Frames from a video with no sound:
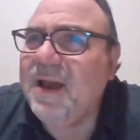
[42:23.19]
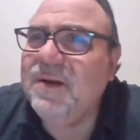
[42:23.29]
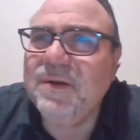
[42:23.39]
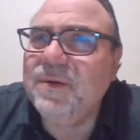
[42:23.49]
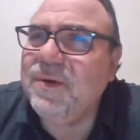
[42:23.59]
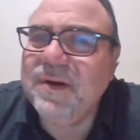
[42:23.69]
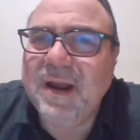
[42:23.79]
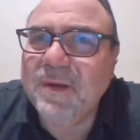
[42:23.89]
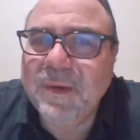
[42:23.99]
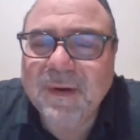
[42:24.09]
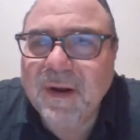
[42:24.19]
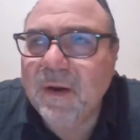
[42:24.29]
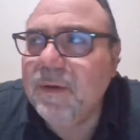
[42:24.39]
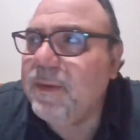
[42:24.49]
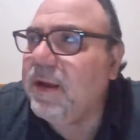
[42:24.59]
I don't know where the hell we were
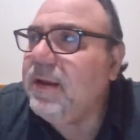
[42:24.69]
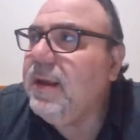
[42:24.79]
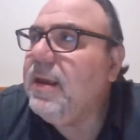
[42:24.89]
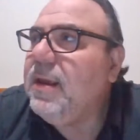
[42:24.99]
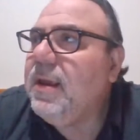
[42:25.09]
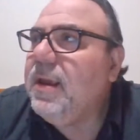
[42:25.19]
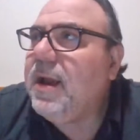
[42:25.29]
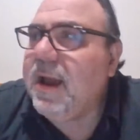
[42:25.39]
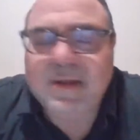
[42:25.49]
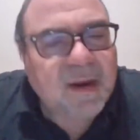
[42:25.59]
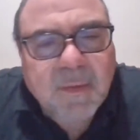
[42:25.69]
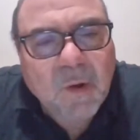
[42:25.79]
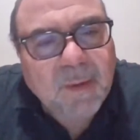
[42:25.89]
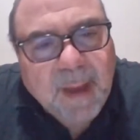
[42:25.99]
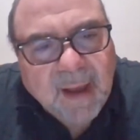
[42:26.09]
going, but I said, I'm
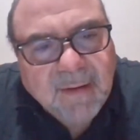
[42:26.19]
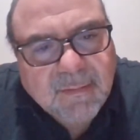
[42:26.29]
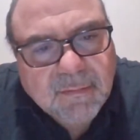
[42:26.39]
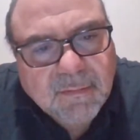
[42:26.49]
going to bed.